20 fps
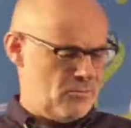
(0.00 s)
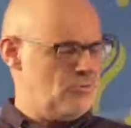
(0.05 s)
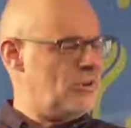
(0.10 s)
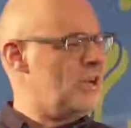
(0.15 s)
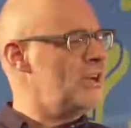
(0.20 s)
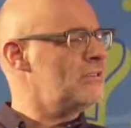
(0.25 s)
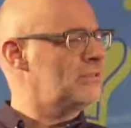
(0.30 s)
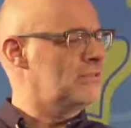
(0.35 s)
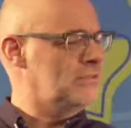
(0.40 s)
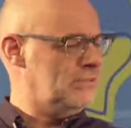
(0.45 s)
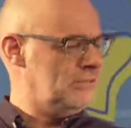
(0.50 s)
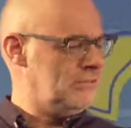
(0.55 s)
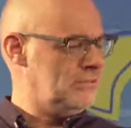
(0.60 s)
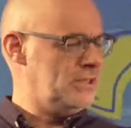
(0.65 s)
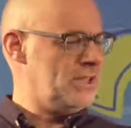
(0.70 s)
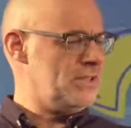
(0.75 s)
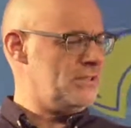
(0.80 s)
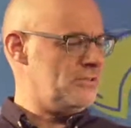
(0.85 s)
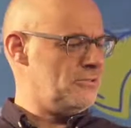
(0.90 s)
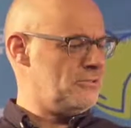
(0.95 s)
wow,
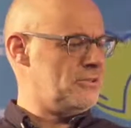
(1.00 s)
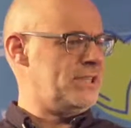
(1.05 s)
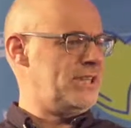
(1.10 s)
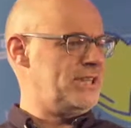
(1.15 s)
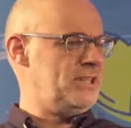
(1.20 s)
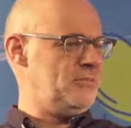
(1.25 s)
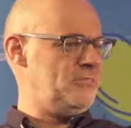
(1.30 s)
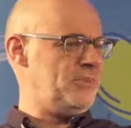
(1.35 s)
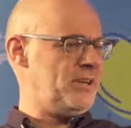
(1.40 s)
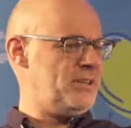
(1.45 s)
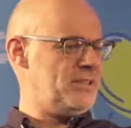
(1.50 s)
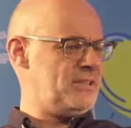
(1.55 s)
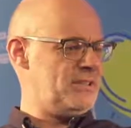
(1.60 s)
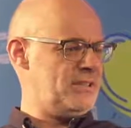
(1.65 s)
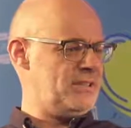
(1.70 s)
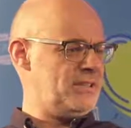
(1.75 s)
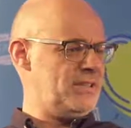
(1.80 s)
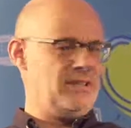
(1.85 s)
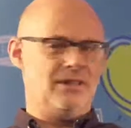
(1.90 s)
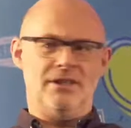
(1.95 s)
that looks like the person
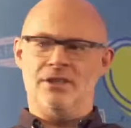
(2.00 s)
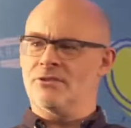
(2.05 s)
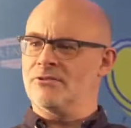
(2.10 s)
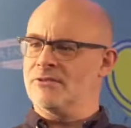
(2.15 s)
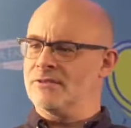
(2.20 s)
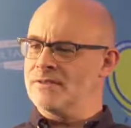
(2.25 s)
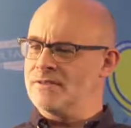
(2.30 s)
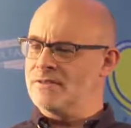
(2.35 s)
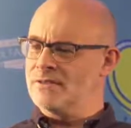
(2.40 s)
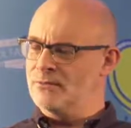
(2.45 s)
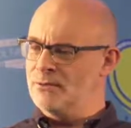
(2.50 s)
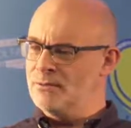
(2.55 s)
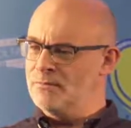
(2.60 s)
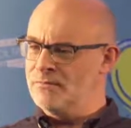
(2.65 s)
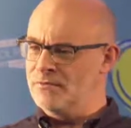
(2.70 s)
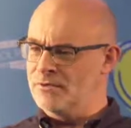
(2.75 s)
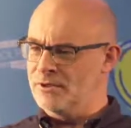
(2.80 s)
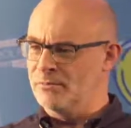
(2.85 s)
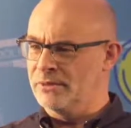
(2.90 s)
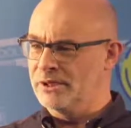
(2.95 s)
sitting across the room
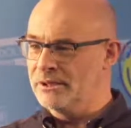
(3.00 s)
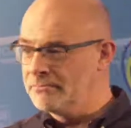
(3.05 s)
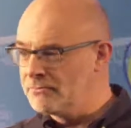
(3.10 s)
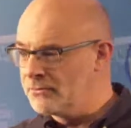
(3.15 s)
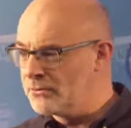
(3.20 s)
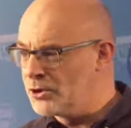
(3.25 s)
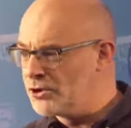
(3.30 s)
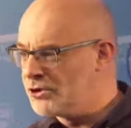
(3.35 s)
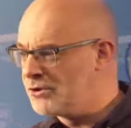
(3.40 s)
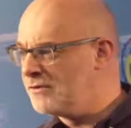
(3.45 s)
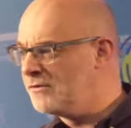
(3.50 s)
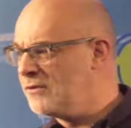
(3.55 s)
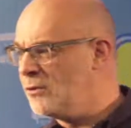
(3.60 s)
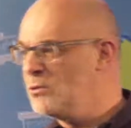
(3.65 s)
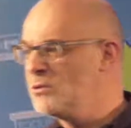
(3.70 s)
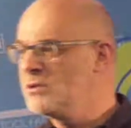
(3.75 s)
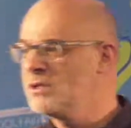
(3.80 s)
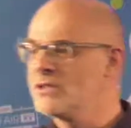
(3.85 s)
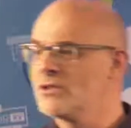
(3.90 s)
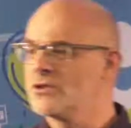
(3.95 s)
for me, because your
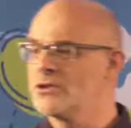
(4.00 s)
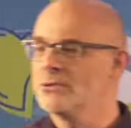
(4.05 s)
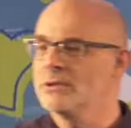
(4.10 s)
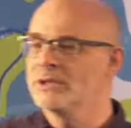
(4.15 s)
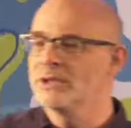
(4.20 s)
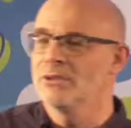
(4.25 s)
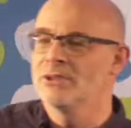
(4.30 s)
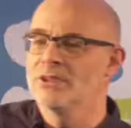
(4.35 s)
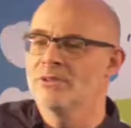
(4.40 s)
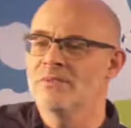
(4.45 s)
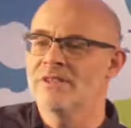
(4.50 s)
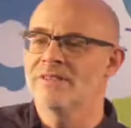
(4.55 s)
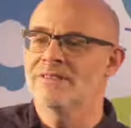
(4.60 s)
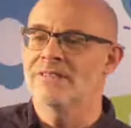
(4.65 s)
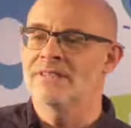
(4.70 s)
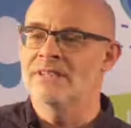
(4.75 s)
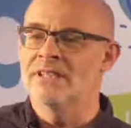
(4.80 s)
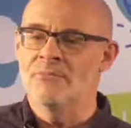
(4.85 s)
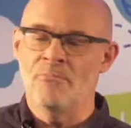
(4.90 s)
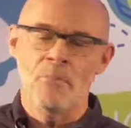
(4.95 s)
phones is doing all the
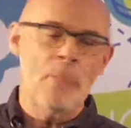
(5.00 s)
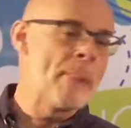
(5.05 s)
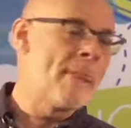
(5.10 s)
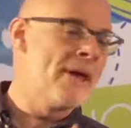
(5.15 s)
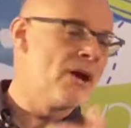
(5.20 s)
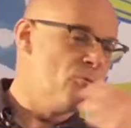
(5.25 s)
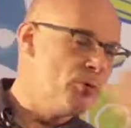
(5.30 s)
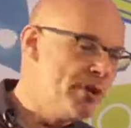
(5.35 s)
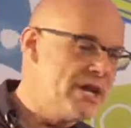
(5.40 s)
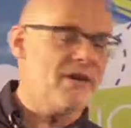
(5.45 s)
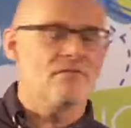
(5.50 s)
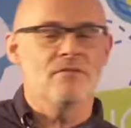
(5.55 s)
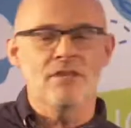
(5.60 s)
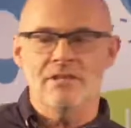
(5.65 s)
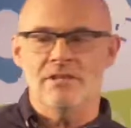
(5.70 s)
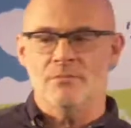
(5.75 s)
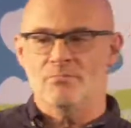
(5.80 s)
business. We have this